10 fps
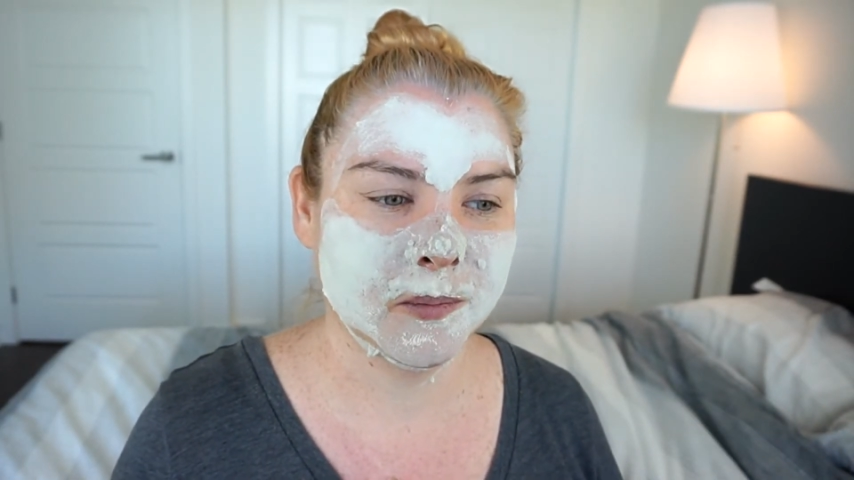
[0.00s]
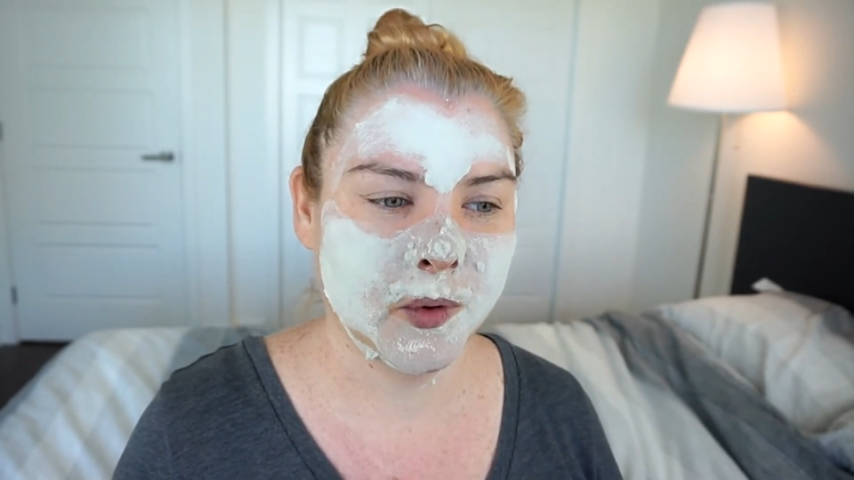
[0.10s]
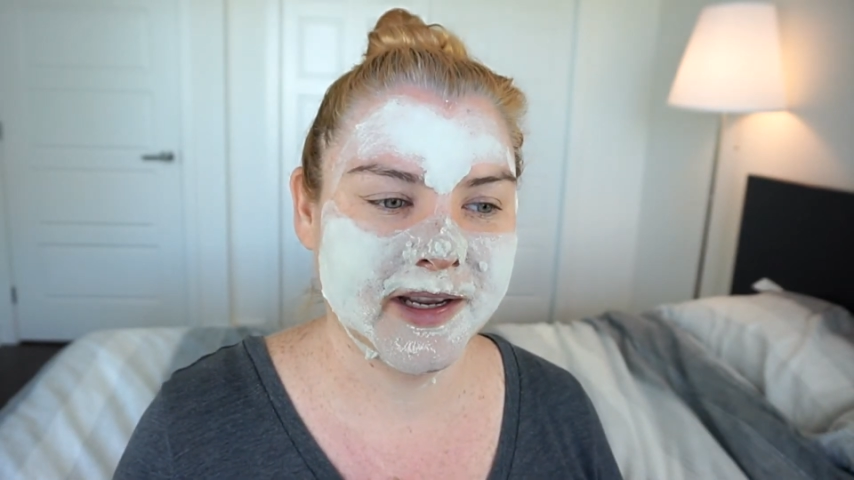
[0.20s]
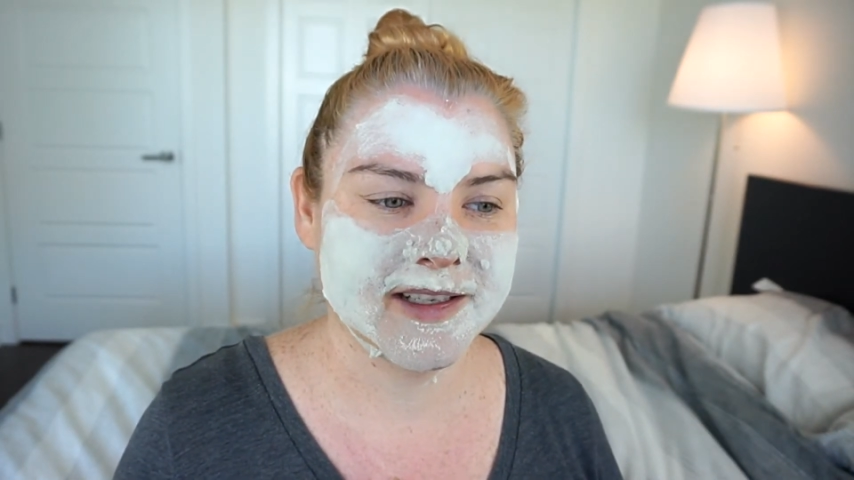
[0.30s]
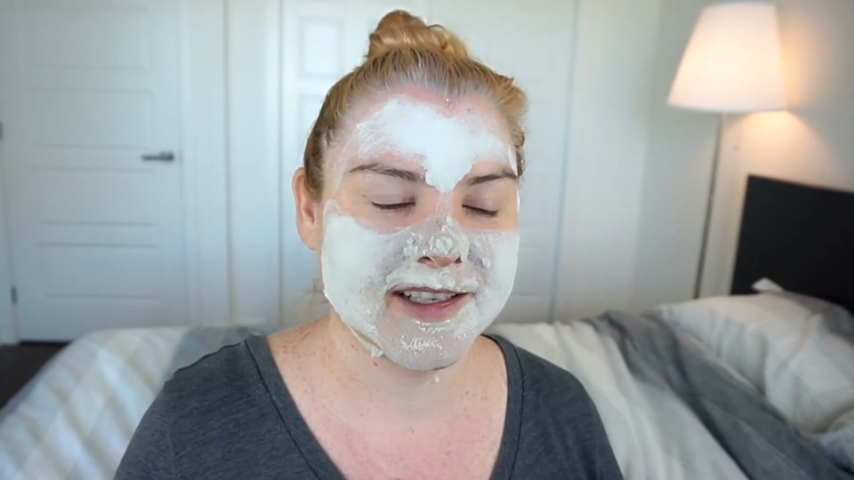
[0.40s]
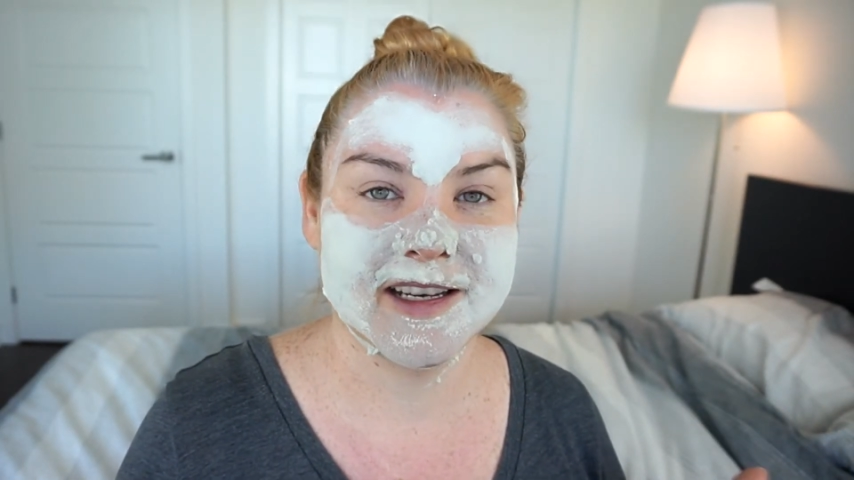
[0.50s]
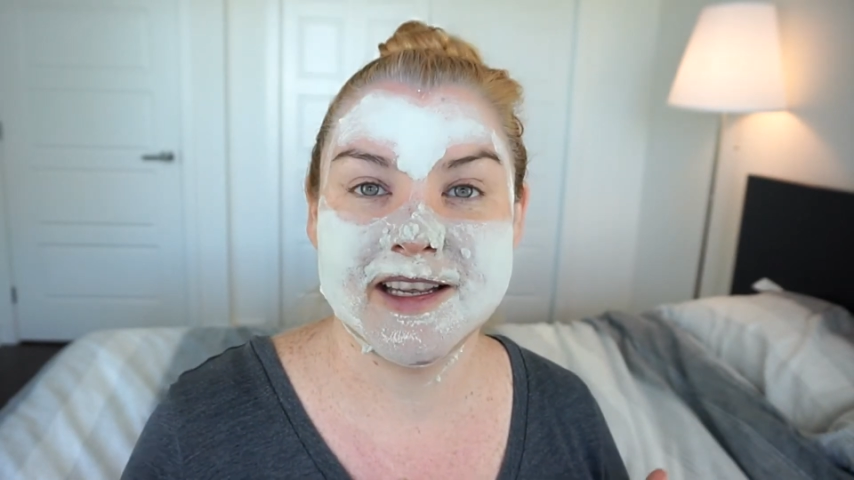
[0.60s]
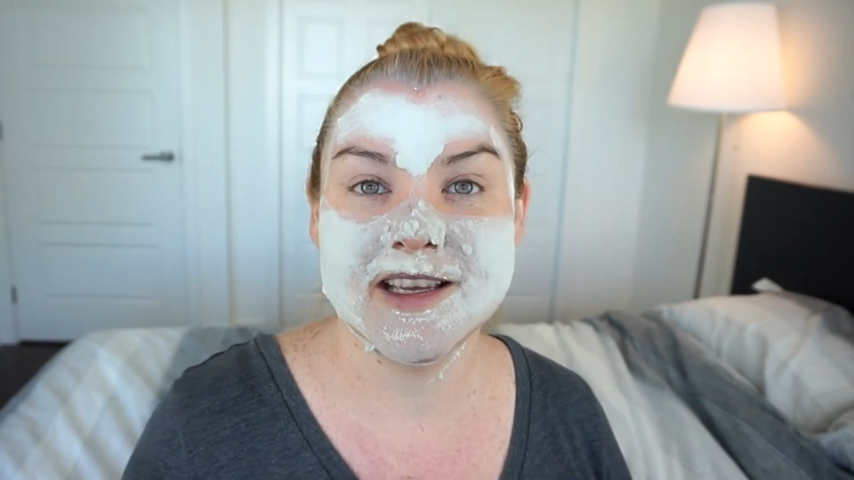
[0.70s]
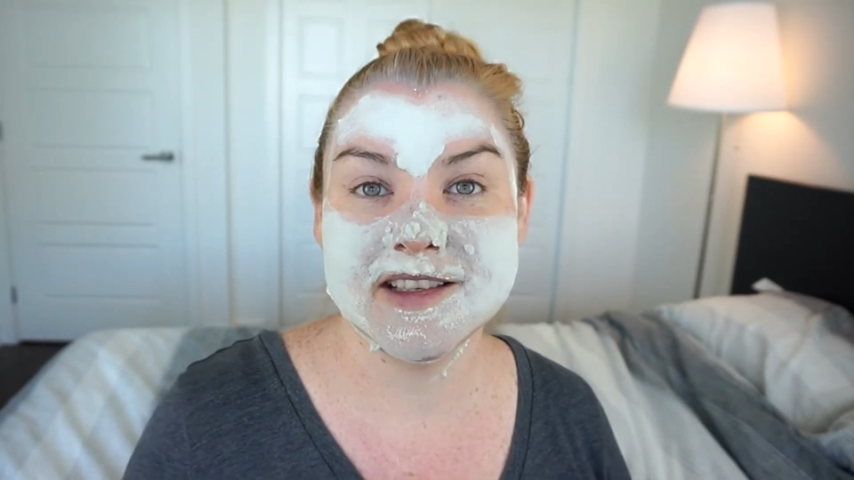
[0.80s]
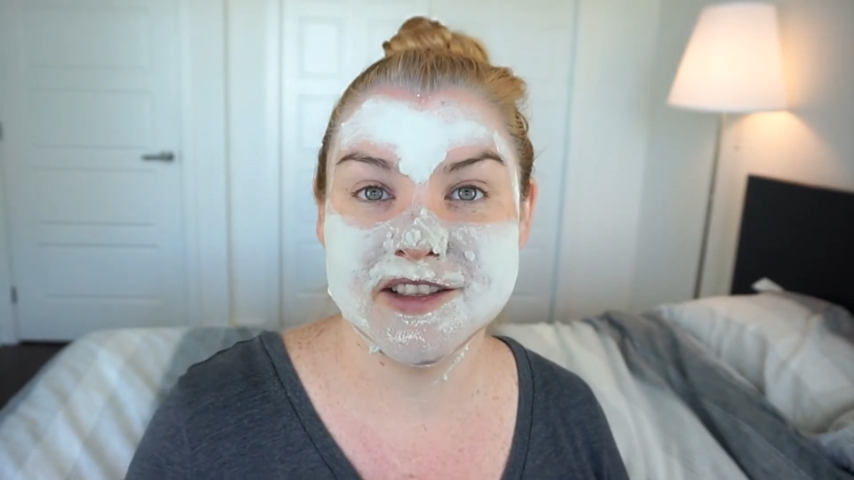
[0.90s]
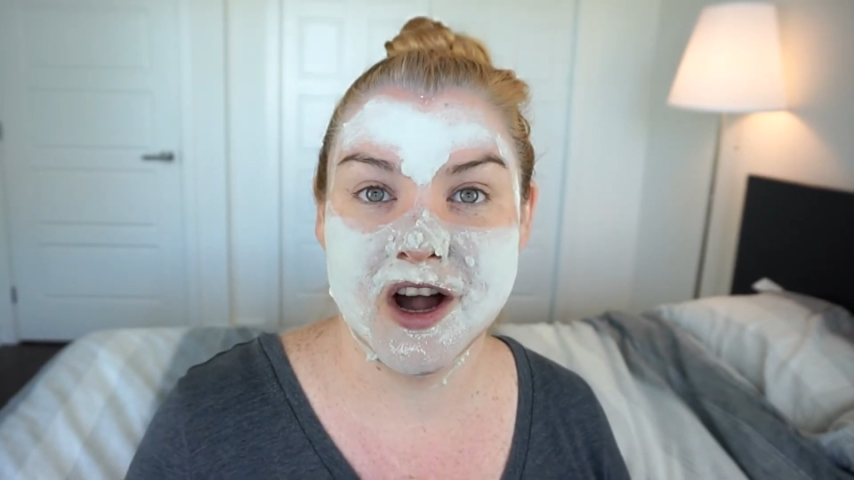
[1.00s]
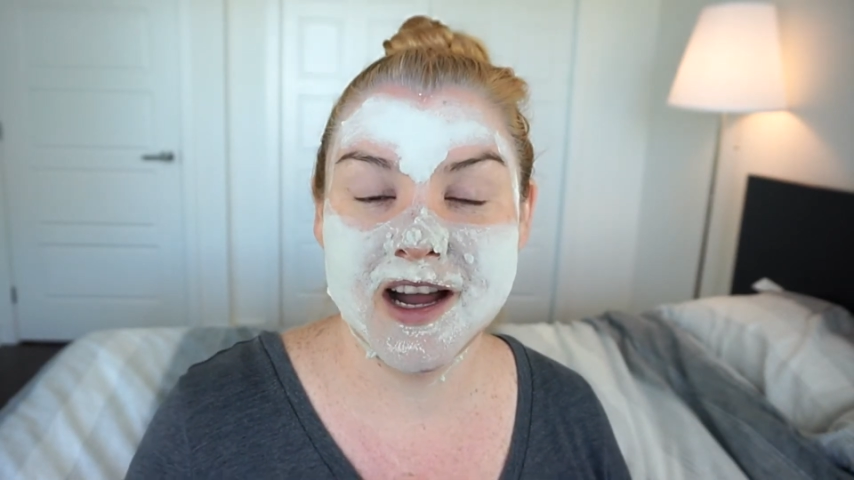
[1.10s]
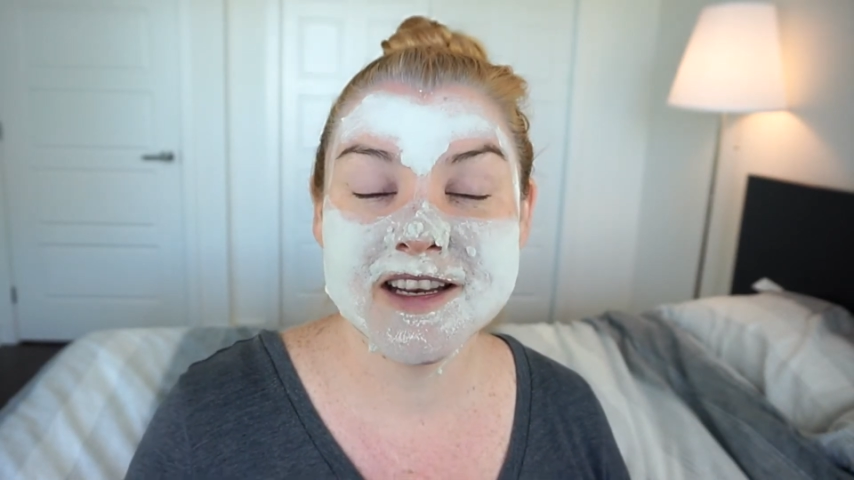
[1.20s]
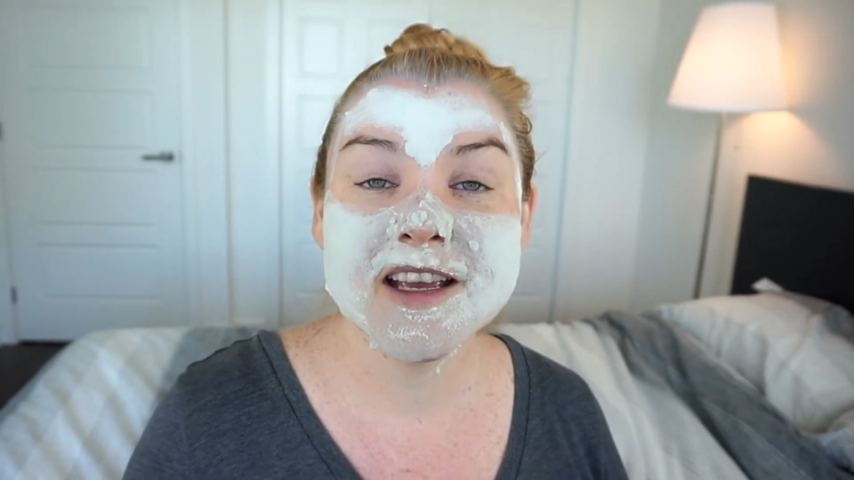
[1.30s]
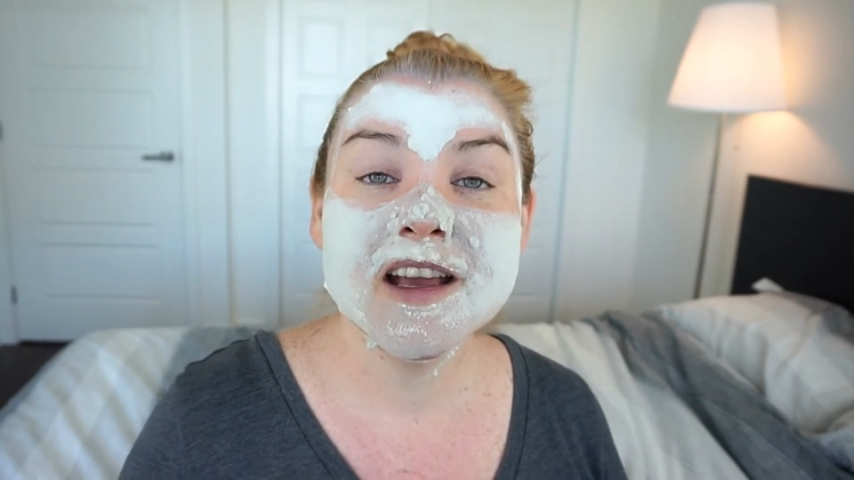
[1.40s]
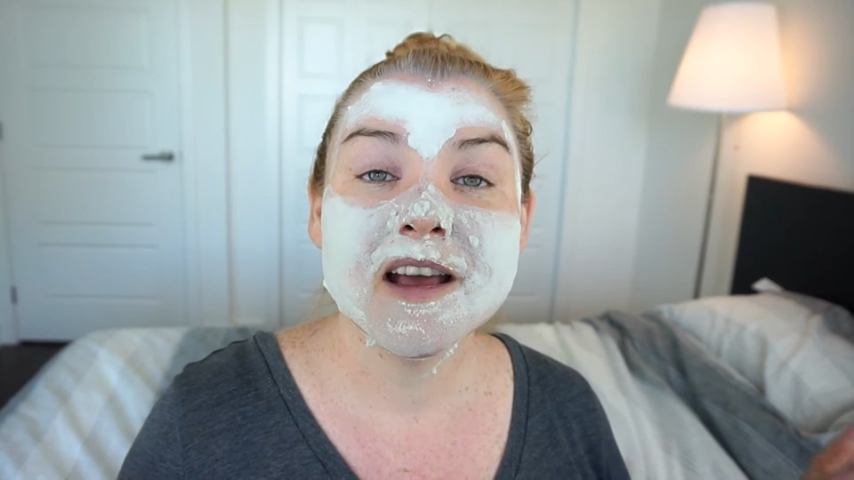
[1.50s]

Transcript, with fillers: buoyant and he's not.